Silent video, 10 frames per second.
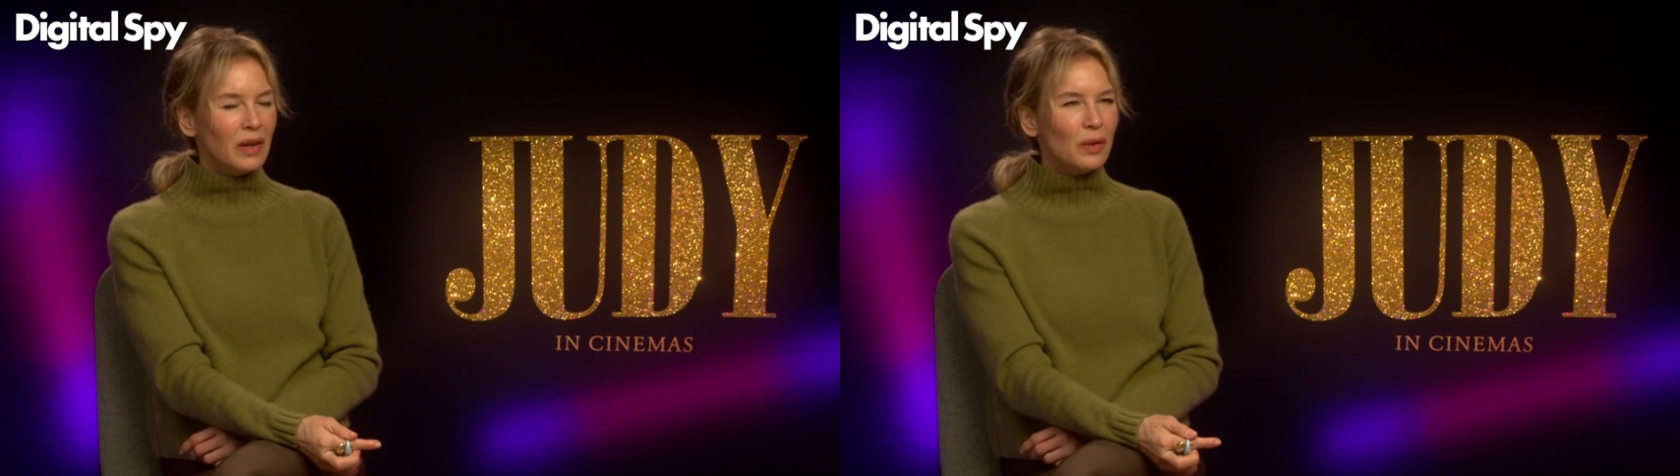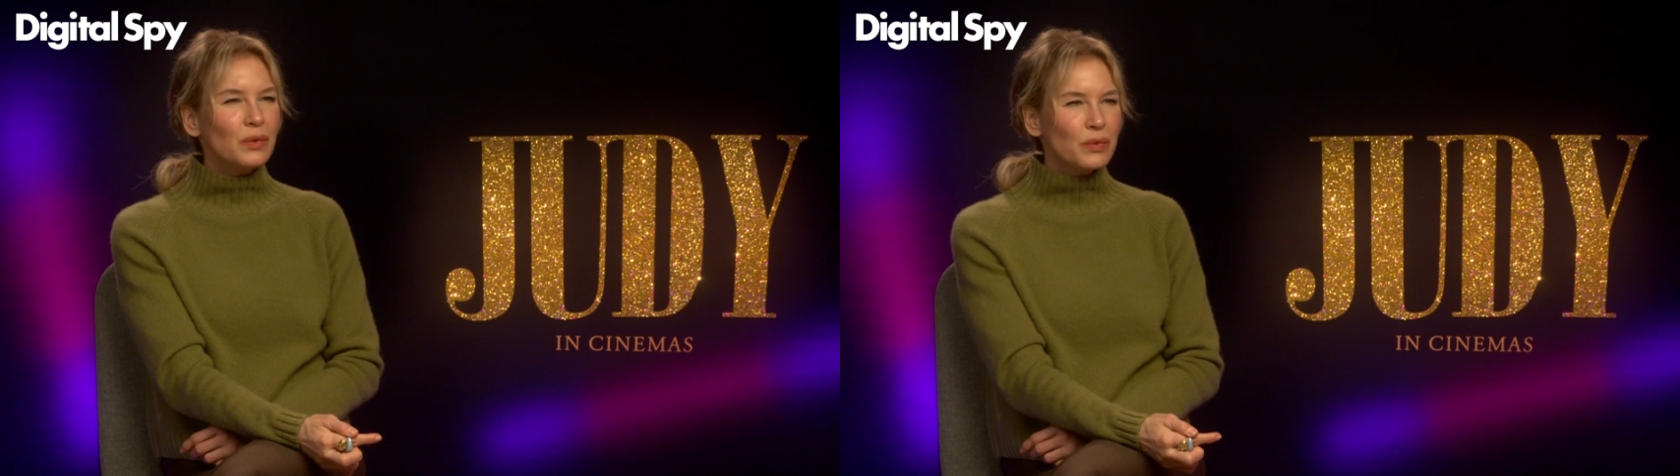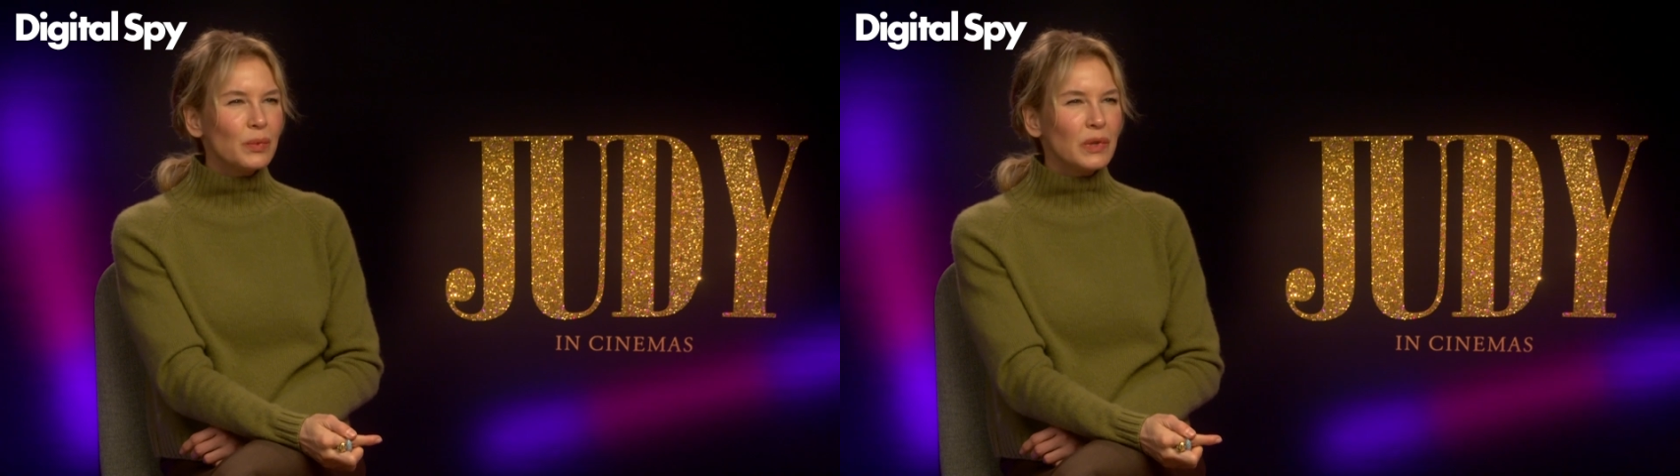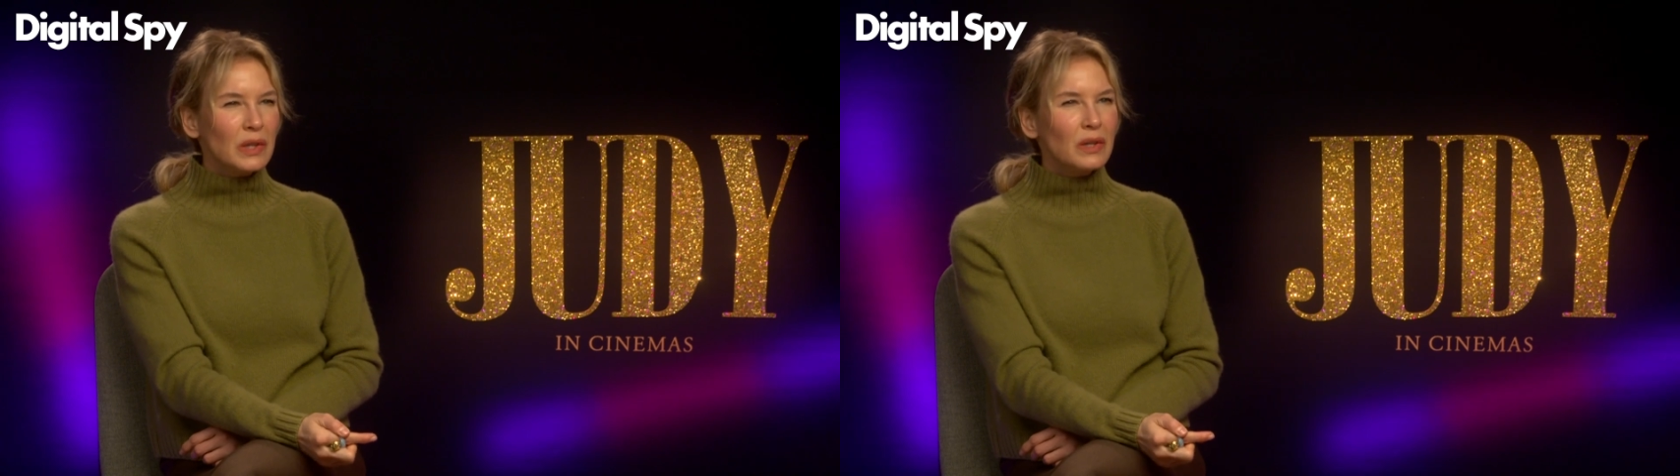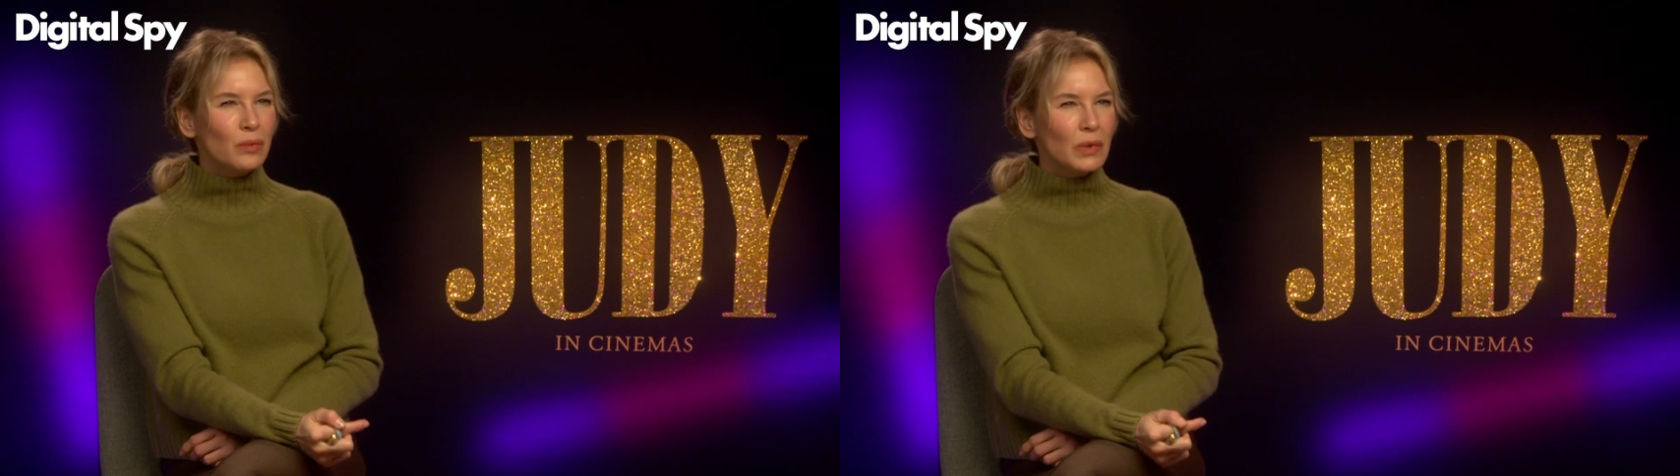it was
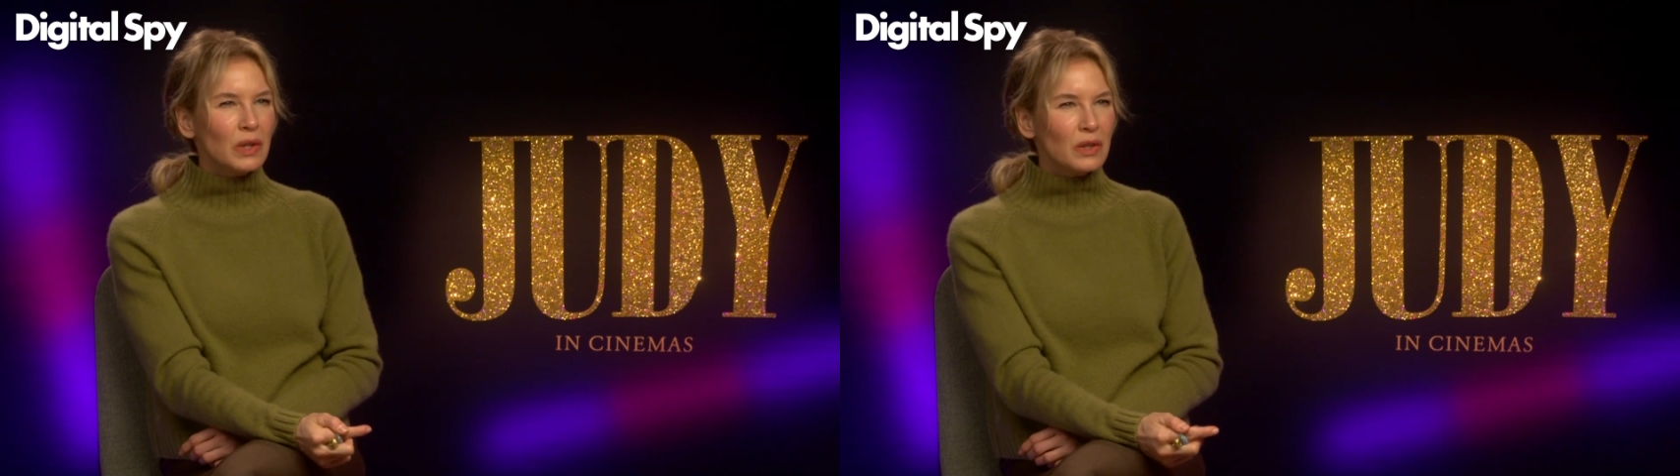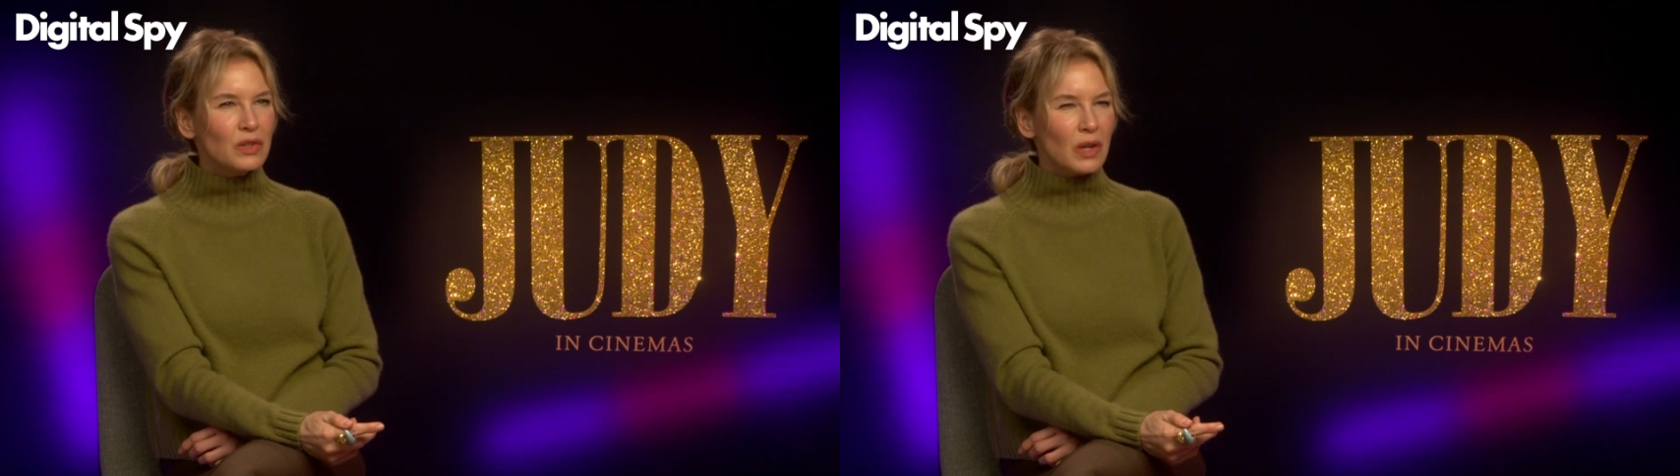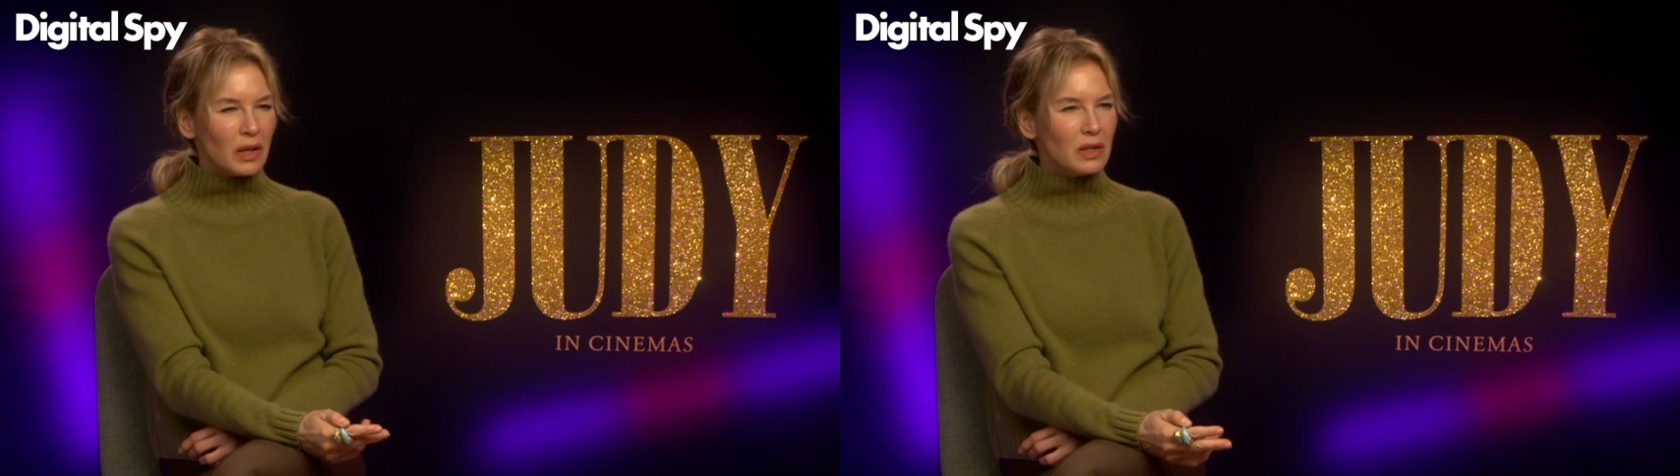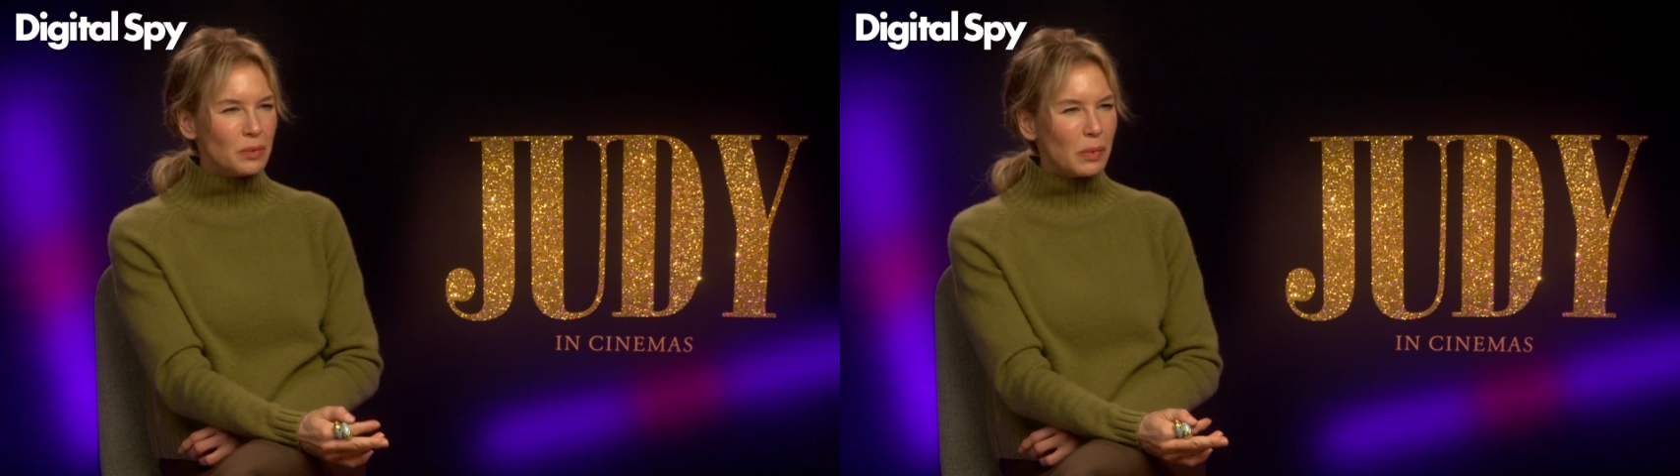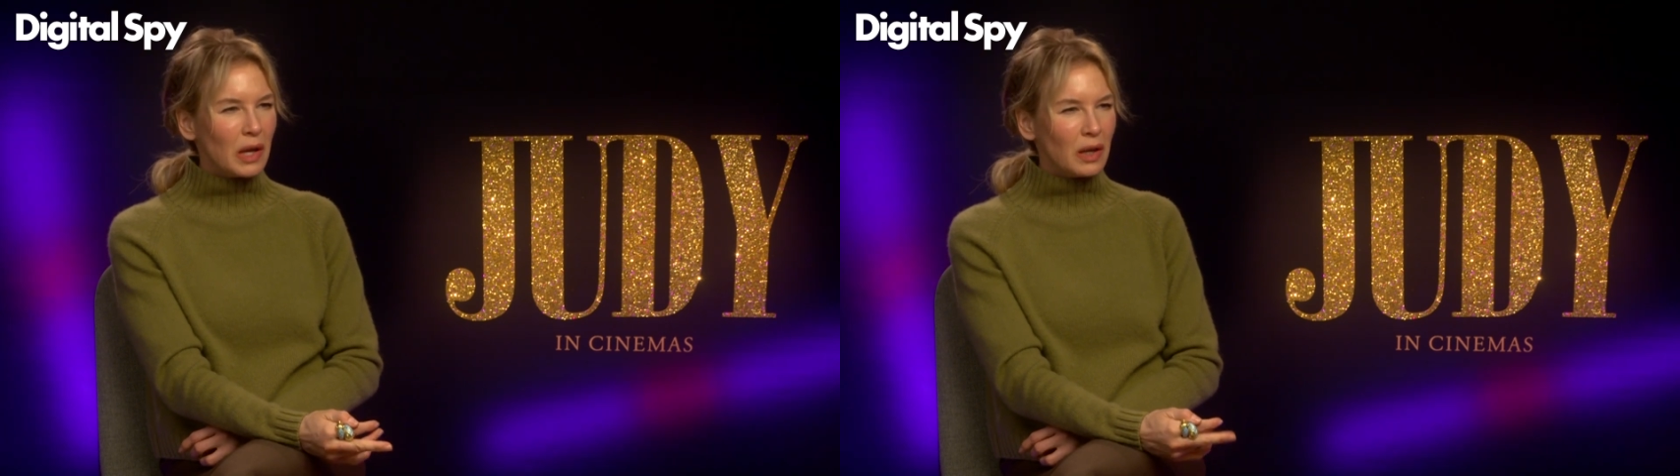really, really shocking
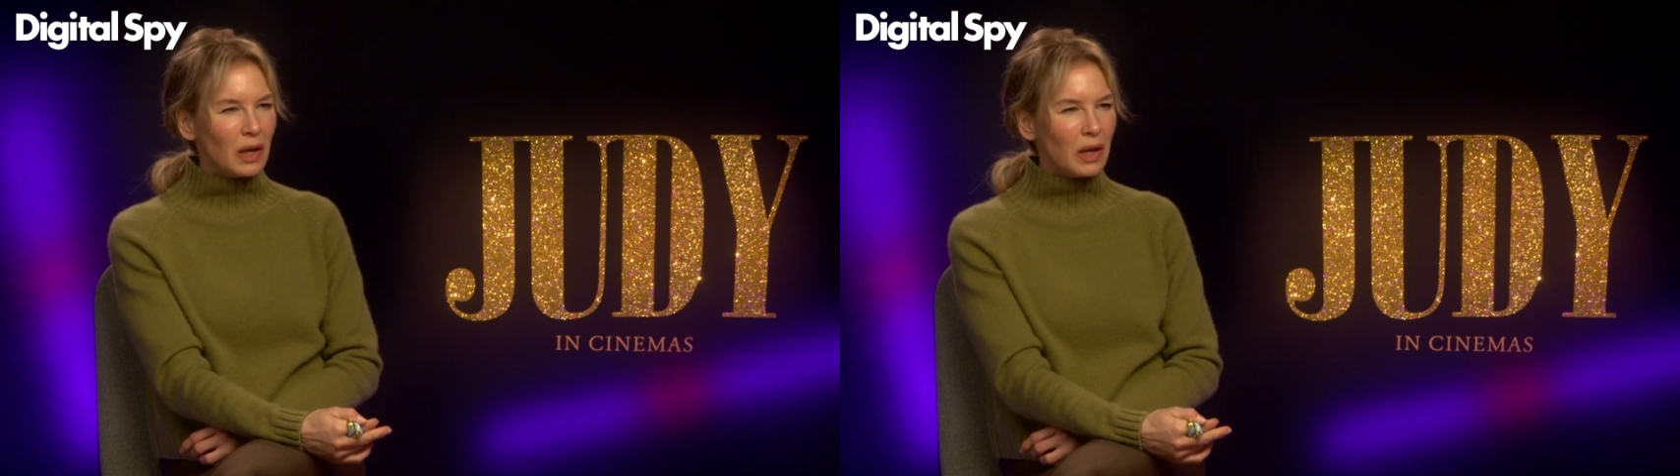to me,